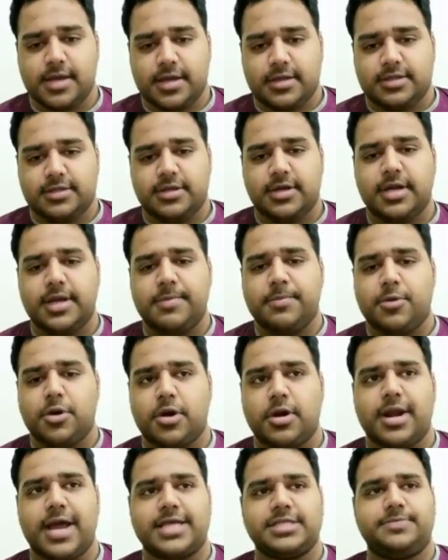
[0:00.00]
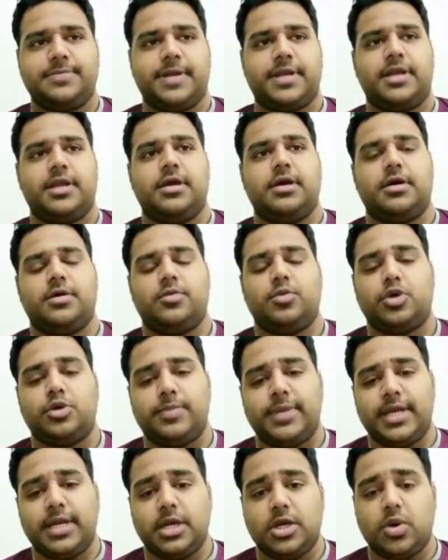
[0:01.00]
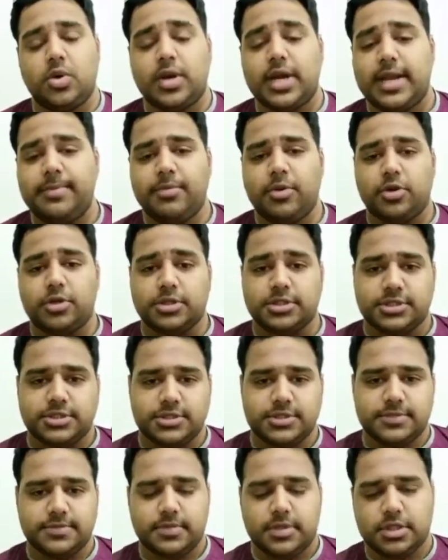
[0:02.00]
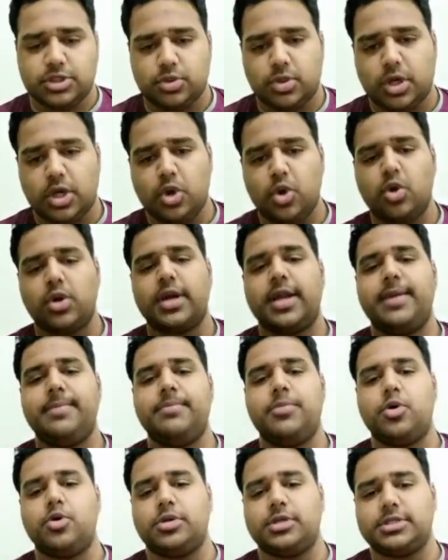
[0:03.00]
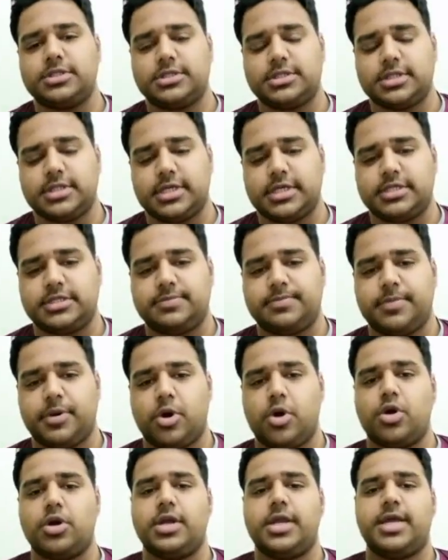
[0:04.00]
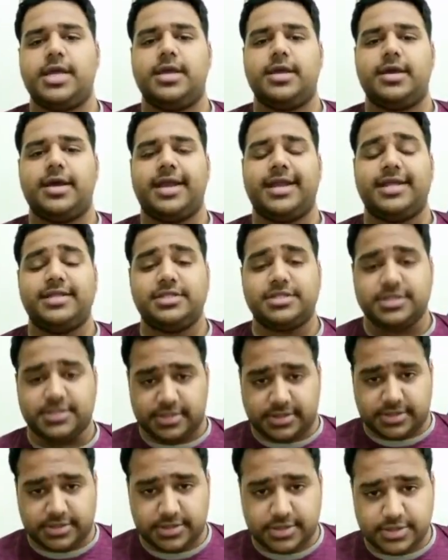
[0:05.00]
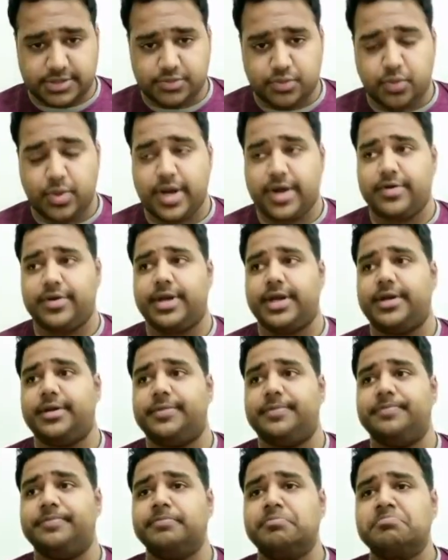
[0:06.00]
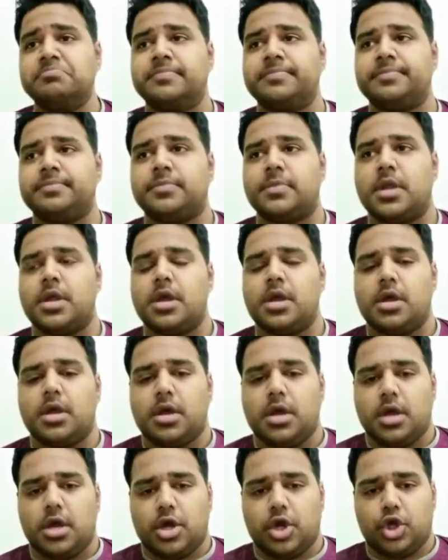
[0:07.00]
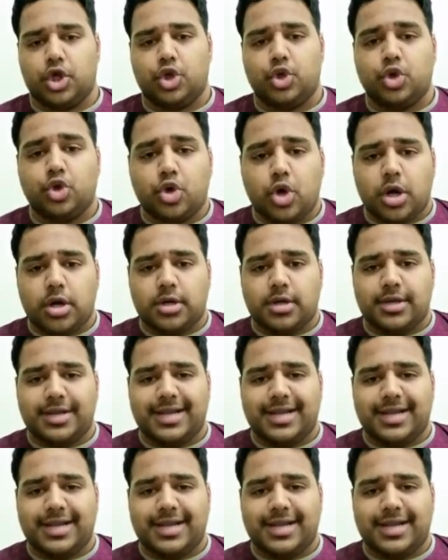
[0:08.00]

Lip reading: The third important aspect here would be no claim bonus. So a no claim bonus is purely an instance wherein you do not